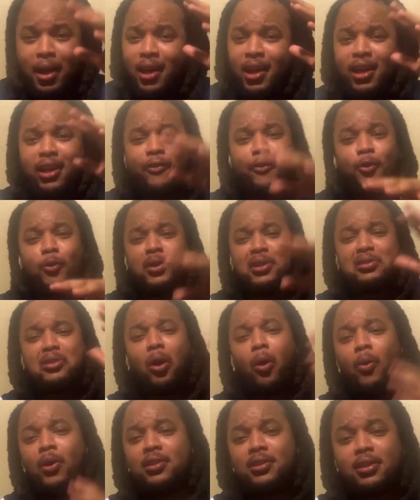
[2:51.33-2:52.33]
His food is
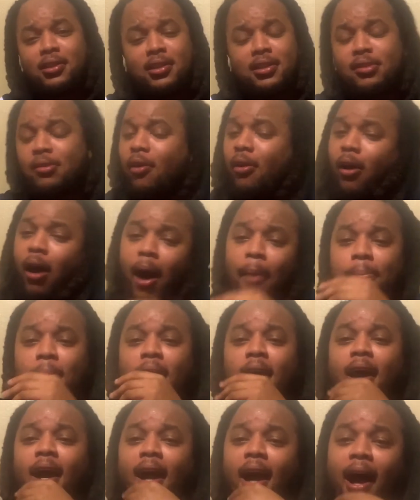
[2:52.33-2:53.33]
always good, so I'm
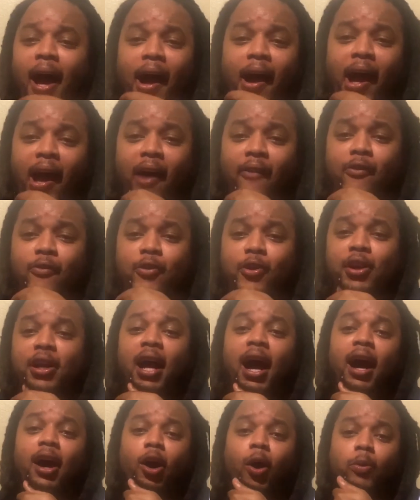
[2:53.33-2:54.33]
not, I have very
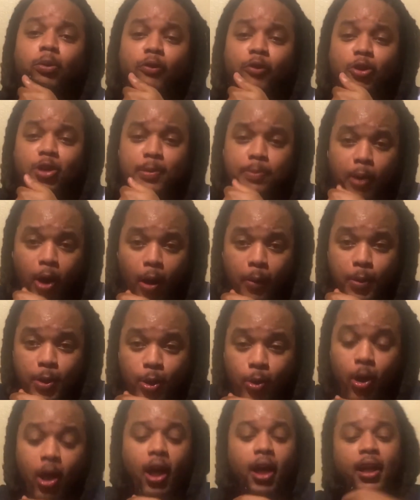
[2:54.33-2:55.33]
high hopes for his barbecue,
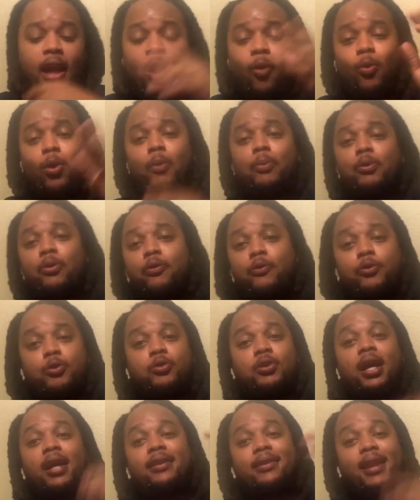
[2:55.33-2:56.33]
and I will be
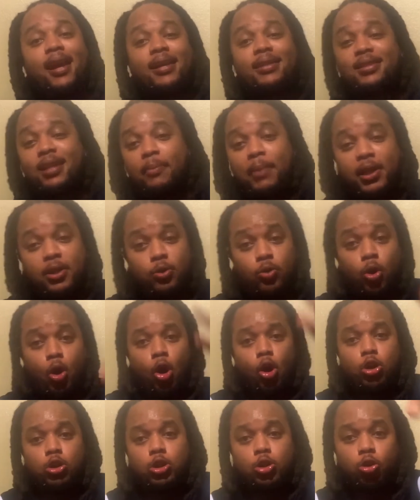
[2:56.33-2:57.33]
reviewing that next time I do
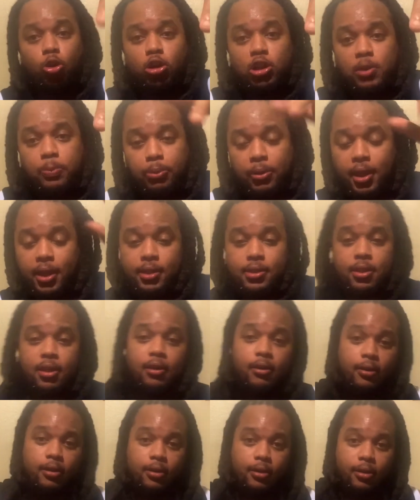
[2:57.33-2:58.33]
Troy's Plates.
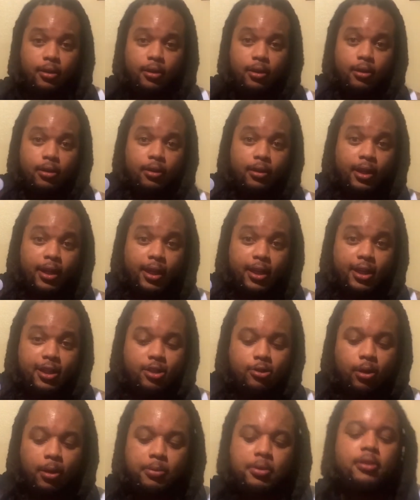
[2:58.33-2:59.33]
Link in
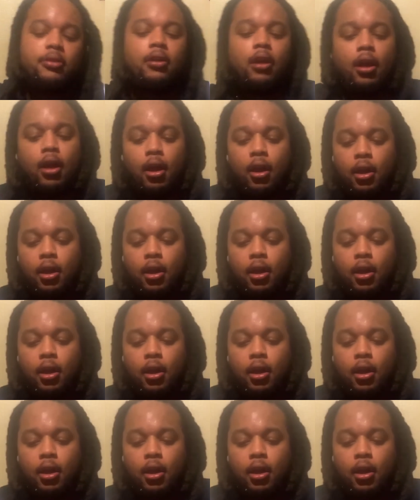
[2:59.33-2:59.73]
description.